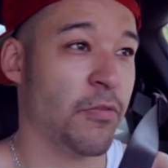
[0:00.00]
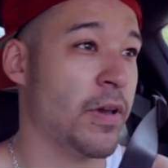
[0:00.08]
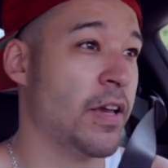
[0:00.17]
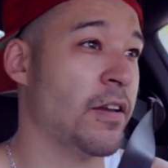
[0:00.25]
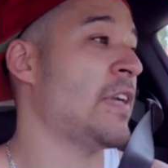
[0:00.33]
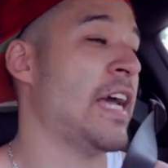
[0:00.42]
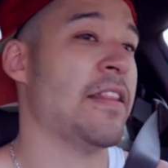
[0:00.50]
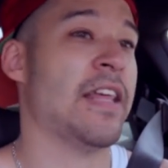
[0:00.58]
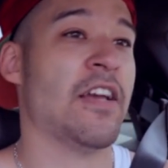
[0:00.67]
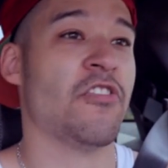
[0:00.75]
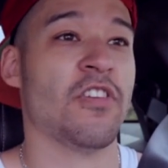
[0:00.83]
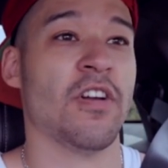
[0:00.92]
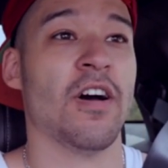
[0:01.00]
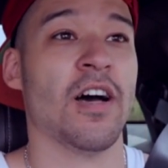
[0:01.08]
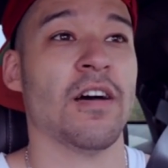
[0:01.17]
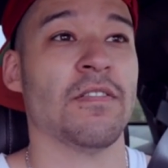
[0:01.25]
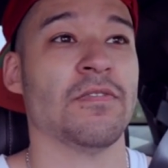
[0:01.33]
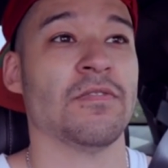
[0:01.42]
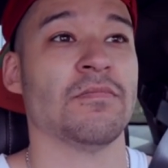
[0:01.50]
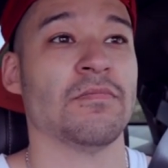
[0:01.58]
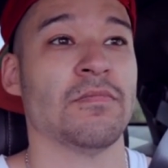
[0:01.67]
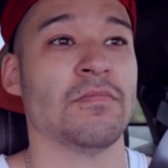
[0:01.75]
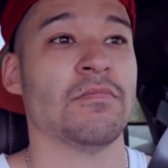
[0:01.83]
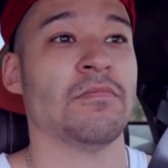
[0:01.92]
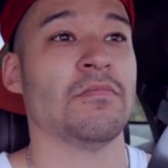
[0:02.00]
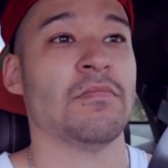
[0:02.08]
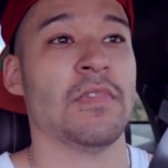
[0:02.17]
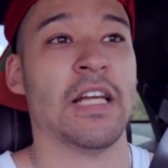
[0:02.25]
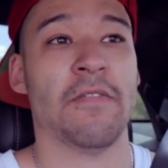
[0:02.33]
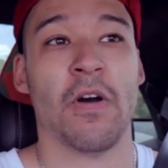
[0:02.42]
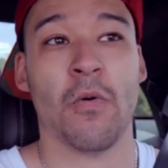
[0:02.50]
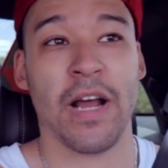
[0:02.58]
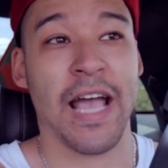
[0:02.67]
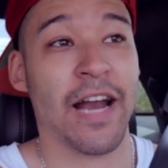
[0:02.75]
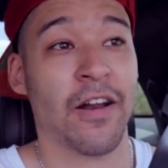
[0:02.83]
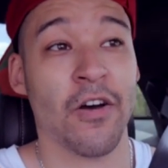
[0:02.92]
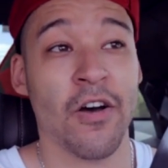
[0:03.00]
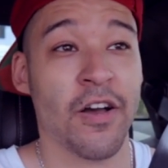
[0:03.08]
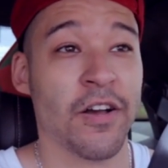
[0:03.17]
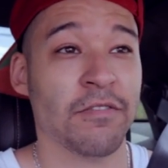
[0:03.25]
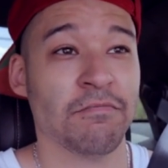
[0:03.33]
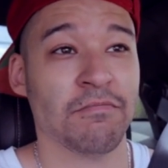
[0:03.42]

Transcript: But had that shit off. If I would have had it on